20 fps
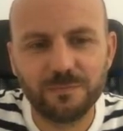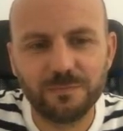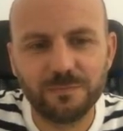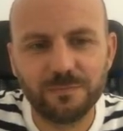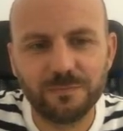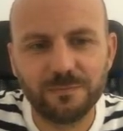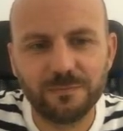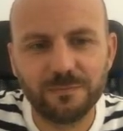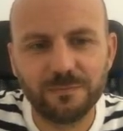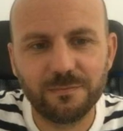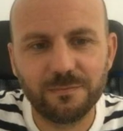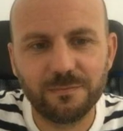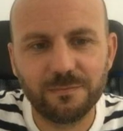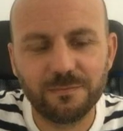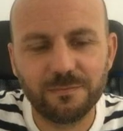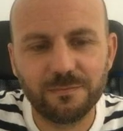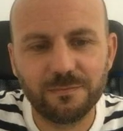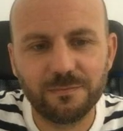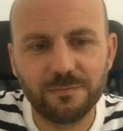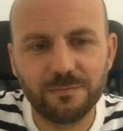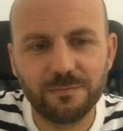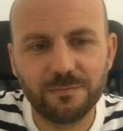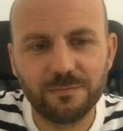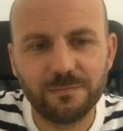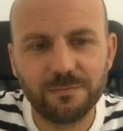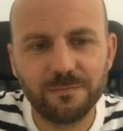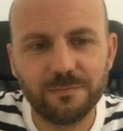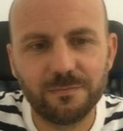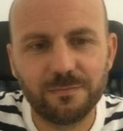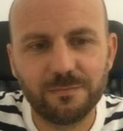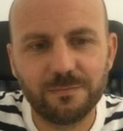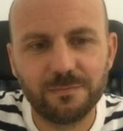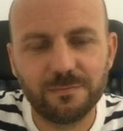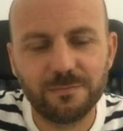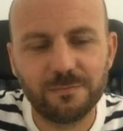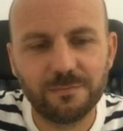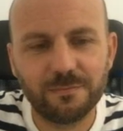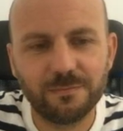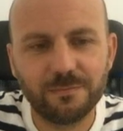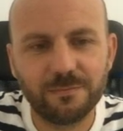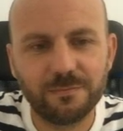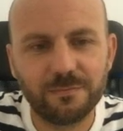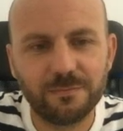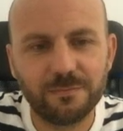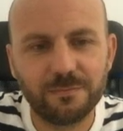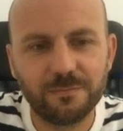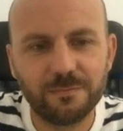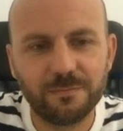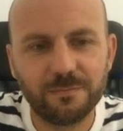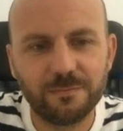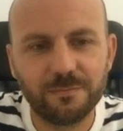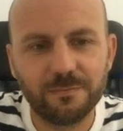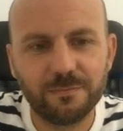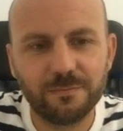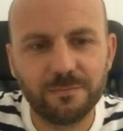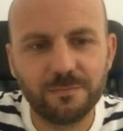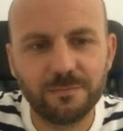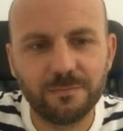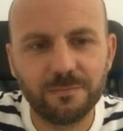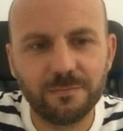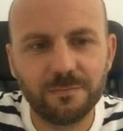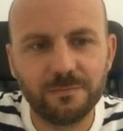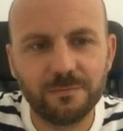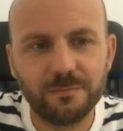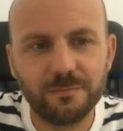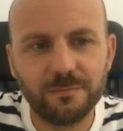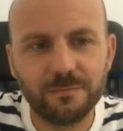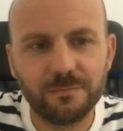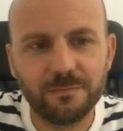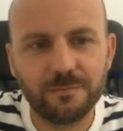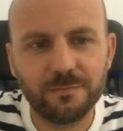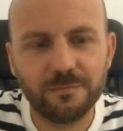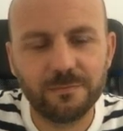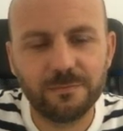(silent)